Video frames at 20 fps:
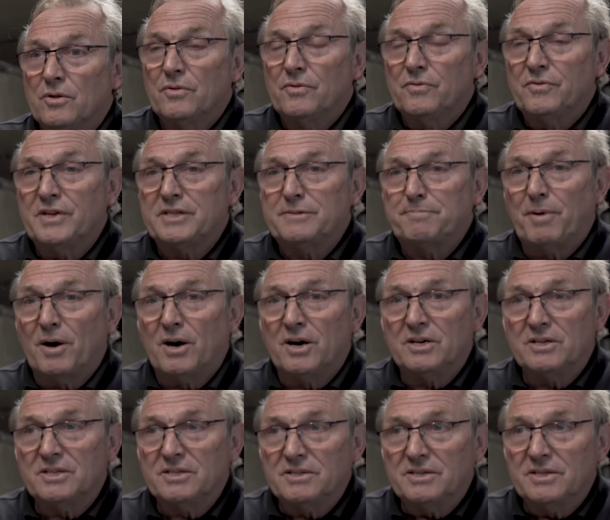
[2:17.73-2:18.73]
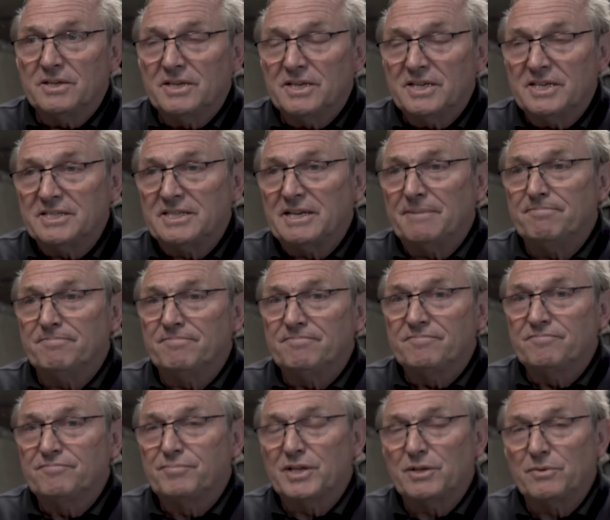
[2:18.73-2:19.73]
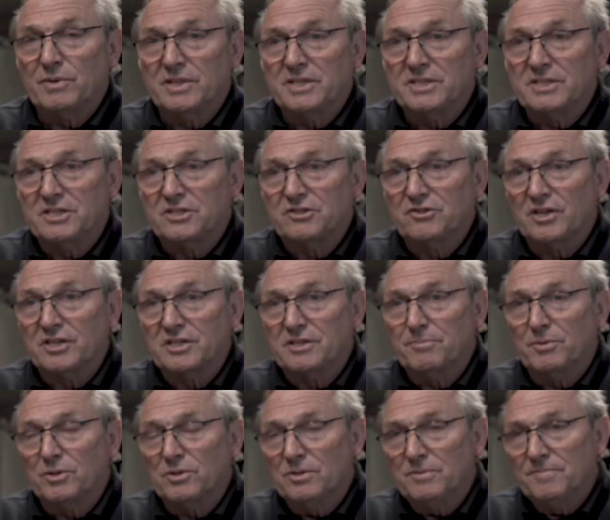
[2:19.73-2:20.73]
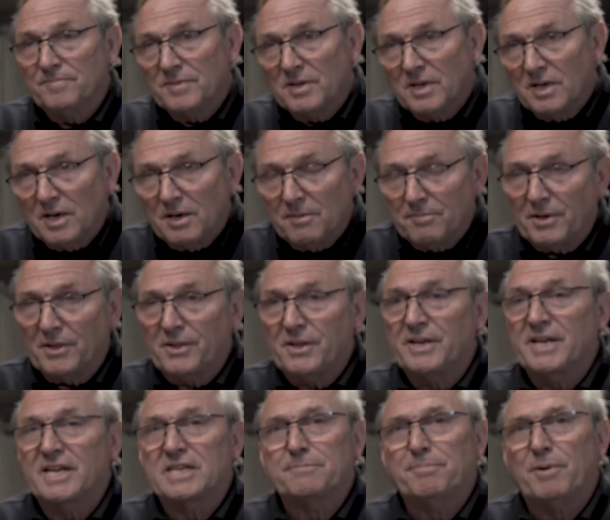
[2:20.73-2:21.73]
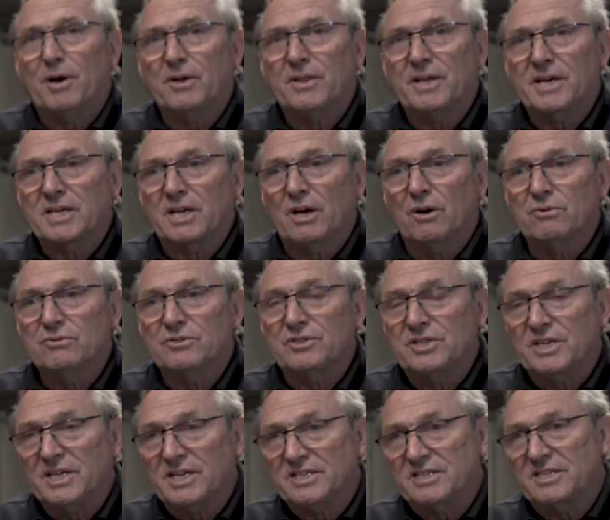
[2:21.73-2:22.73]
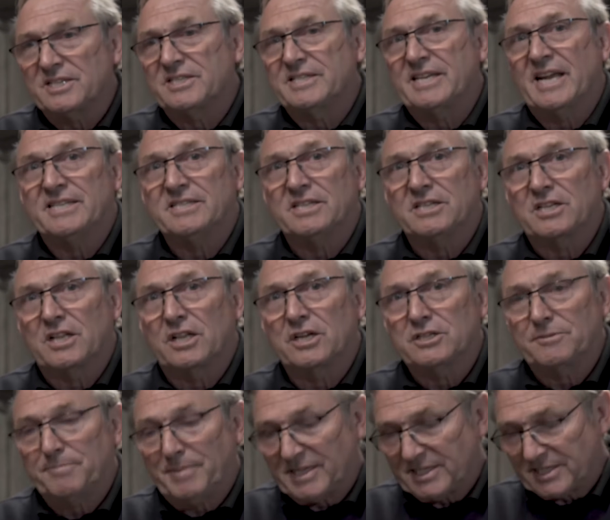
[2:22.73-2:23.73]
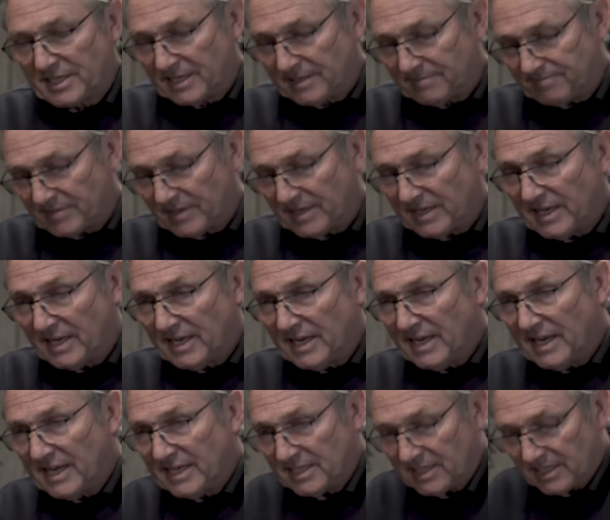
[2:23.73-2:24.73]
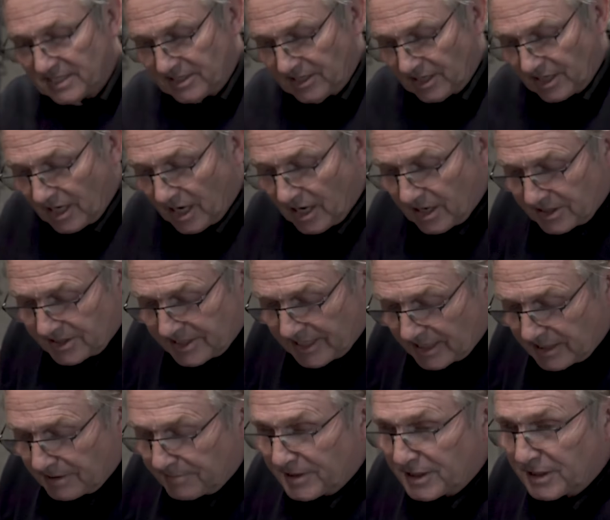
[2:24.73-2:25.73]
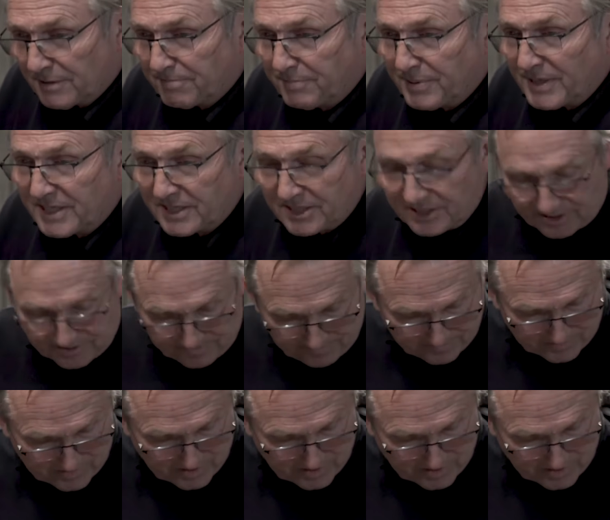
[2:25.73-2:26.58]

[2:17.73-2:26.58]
This part is pretty well indestructible, but the next part that goes is the standard clutch basket. It's a cast aluminium piece.